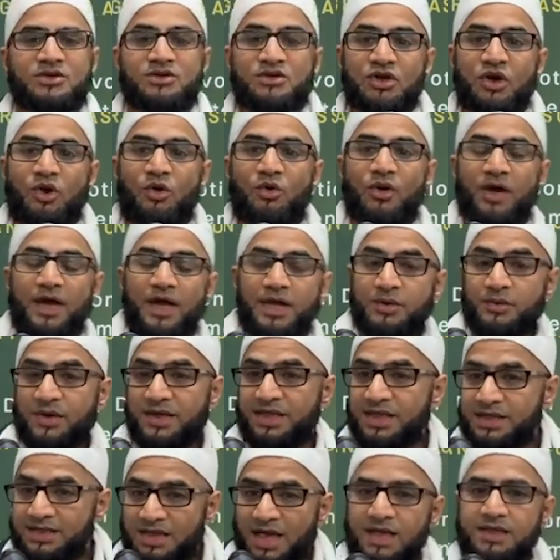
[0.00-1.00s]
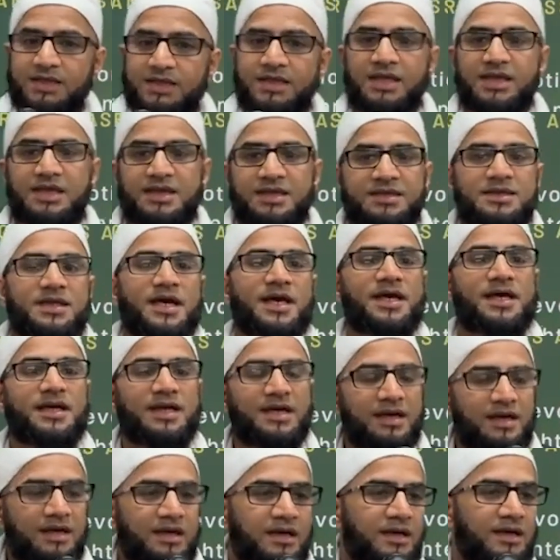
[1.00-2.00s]
So anyway, this hadith is
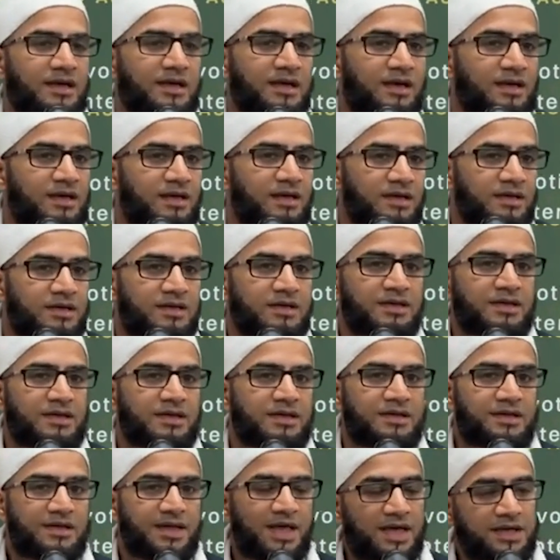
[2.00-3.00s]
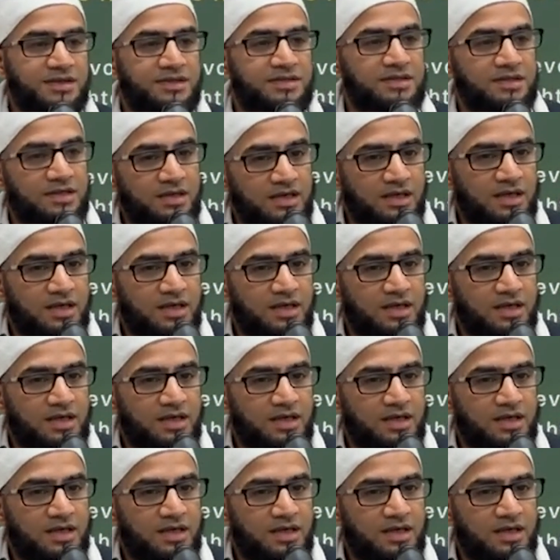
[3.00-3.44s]
saying that